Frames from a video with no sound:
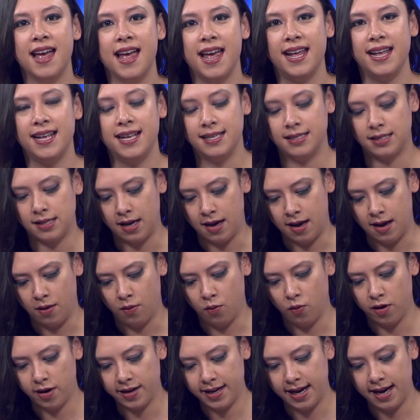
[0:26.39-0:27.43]
is uh,
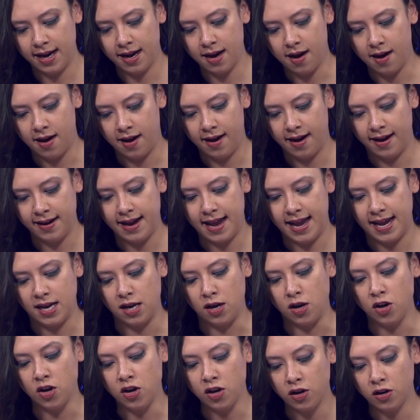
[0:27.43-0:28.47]
working on a
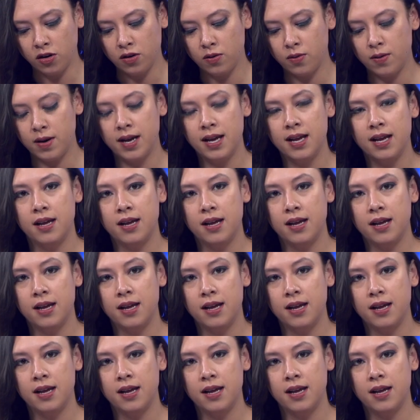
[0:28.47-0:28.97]
new